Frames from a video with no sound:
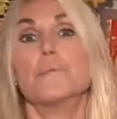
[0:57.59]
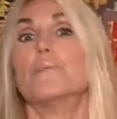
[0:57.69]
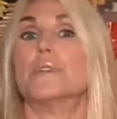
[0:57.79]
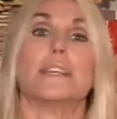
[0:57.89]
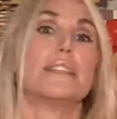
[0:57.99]

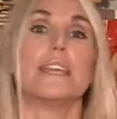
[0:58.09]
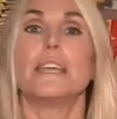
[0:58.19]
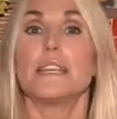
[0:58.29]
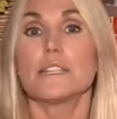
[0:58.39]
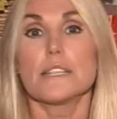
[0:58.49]
Breathe
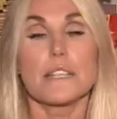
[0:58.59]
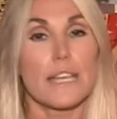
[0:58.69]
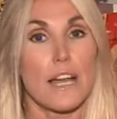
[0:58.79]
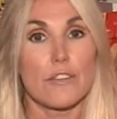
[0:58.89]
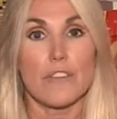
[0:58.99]
in to the
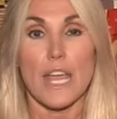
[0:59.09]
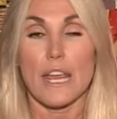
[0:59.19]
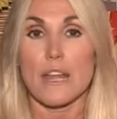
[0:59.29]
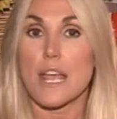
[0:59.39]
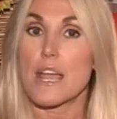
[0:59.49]
count of
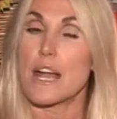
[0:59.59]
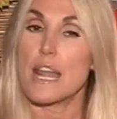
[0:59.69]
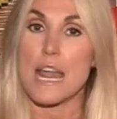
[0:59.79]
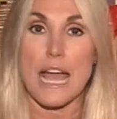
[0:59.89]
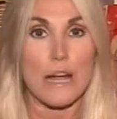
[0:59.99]
eight
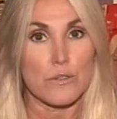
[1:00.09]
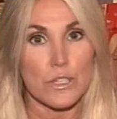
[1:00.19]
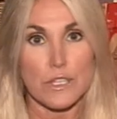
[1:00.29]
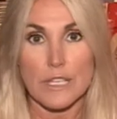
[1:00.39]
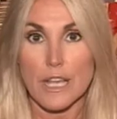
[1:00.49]
and out
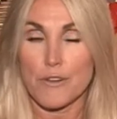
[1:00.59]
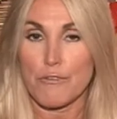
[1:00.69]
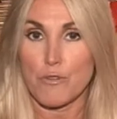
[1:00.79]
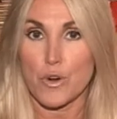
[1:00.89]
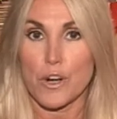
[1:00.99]
to the count of
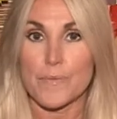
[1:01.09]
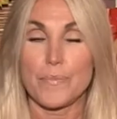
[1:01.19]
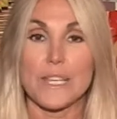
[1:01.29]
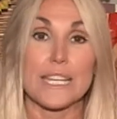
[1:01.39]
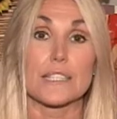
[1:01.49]
four.
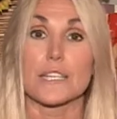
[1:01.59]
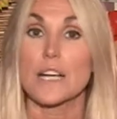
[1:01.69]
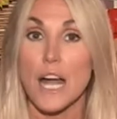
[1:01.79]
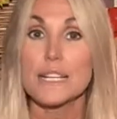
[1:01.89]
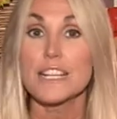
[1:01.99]
It's a
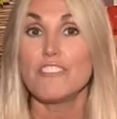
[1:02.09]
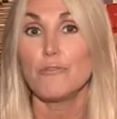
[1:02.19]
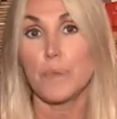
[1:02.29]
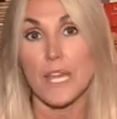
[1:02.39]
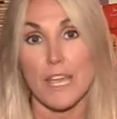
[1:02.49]
cognitive
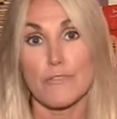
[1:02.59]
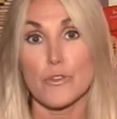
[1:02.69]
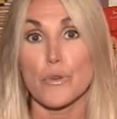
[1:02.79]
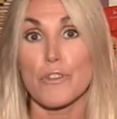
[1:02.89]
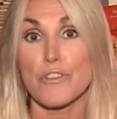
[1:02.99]

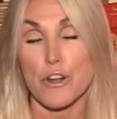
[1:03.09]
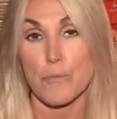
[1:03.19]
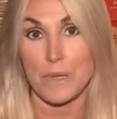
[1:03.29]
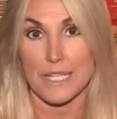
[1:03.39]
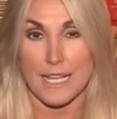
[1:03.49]
behavioral
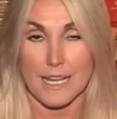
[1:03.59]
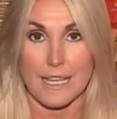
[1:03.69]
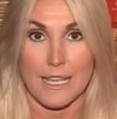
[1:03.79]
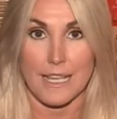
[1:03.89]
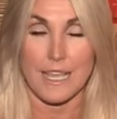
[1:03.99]
therapy
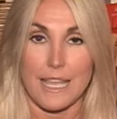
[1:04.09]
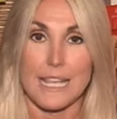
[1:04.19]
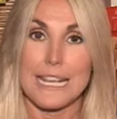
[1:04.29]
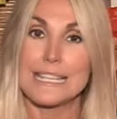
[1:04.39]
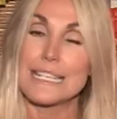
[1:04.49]
technique.
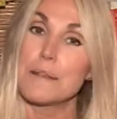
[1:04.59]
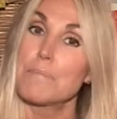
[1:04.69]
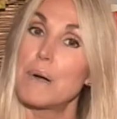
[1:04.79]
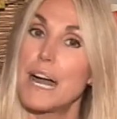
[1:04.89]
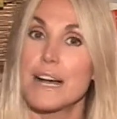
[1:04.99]
It is
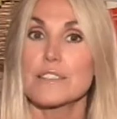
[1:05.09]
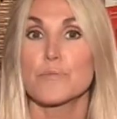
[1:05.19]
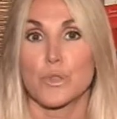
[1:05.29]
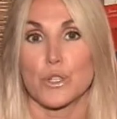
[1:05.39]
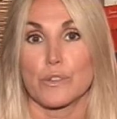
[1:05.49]

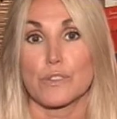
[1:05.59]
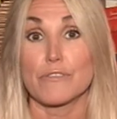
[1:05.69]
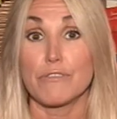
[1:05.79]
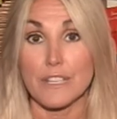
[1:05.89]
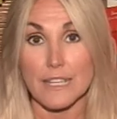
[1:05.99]
impossible to
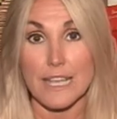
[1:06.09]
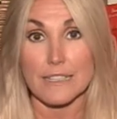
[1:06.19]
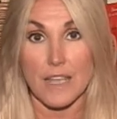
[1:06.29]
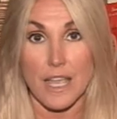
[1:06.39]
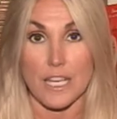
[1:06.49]
feel
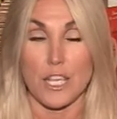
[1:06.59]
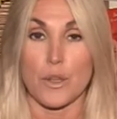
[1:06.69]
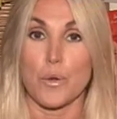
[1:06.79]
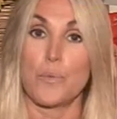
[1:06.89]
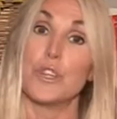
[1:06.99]
anxiety
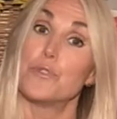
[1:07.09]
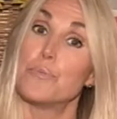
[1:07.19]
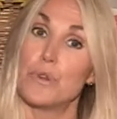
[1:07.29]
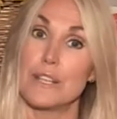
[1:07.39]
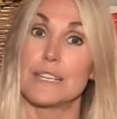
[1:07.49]
when you're
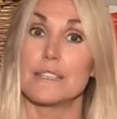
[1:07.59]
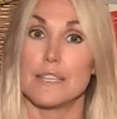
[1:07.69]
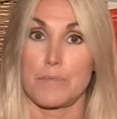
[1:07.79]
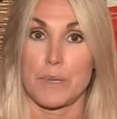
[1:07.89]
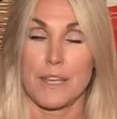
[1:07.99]
breathing
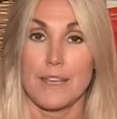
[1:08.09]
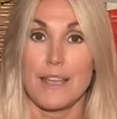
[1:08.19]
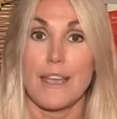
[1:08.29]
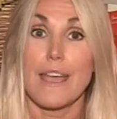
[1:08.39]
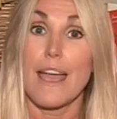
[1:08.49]
deep.
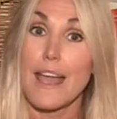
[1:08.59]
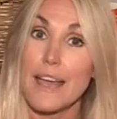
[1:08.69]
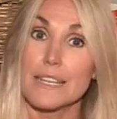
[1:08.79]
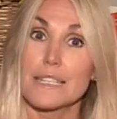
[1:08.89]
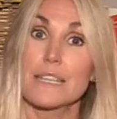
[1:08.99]

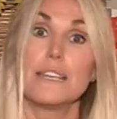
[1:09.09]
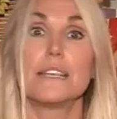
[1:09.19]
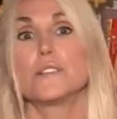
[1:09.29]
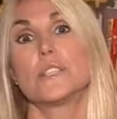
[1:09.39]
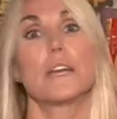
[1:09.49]
And
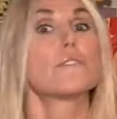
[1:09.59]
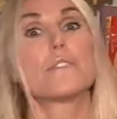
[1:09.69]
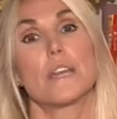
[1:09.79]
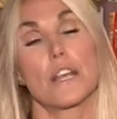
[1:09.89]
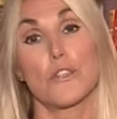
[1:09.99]
here's the other
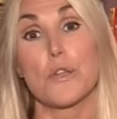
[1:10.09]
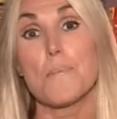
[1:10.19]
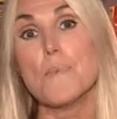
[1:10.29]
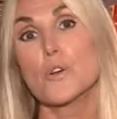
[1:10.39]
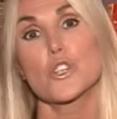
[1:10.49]
thing the
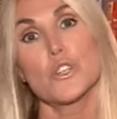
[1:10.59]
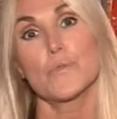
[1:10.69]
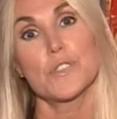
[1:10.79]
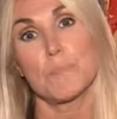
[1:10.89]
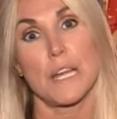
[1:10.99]
emotional
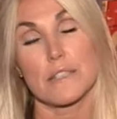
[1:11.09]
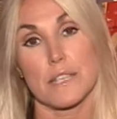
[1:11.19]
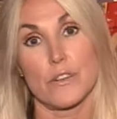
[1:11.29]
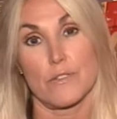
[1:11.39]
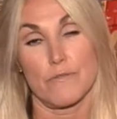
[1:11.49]
response
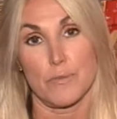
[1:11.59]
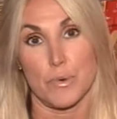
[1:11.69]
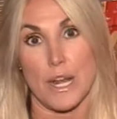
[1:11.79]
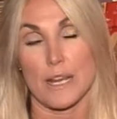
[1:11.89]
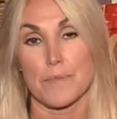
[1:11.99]
center of the
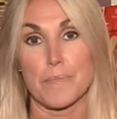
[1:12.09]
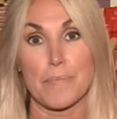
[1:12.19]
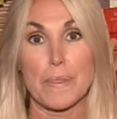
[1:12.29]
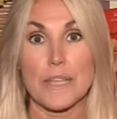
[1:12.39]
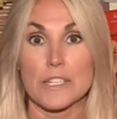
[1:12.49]
brain
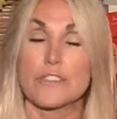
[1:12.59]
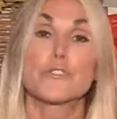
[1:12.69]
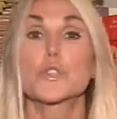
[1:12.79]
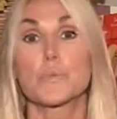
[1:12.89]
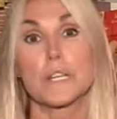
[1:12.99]
is the
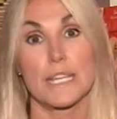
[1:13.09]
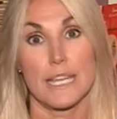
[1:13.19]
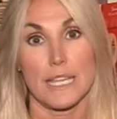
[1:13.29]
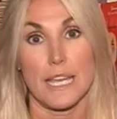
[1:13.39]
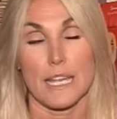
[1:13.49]
first one to
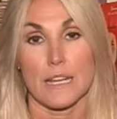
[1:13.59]
kick in.